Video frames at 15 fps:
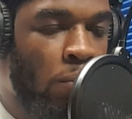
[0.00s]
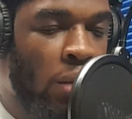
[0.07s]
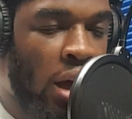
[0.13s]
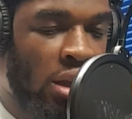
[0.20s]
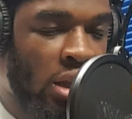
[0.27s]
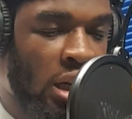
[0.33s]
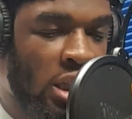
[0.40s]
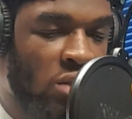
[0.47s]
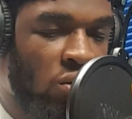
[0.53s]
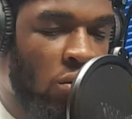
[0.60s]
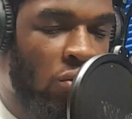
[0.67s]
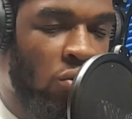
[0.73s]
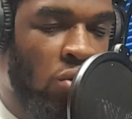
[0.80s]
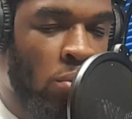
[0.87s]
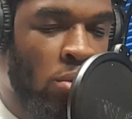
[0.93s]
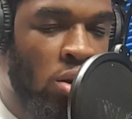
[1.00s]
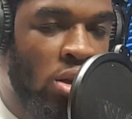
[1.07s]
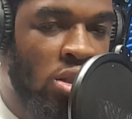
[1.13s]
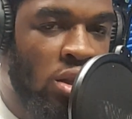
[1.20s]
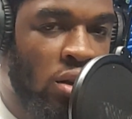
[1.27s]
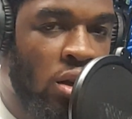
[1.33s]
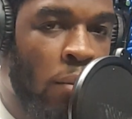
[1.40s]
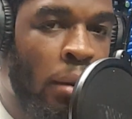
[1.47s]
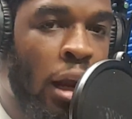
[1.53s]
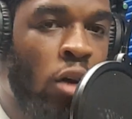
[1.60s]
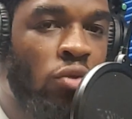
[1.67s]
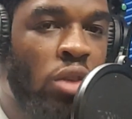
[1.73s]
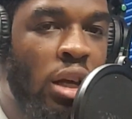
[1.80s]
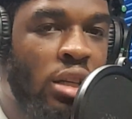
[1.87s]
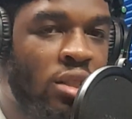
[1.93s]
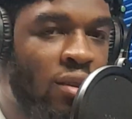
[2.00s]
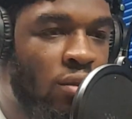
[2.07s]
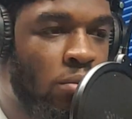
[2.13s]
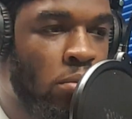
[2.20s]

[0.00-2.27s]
I think it's a familiar scenario, but I don't think it's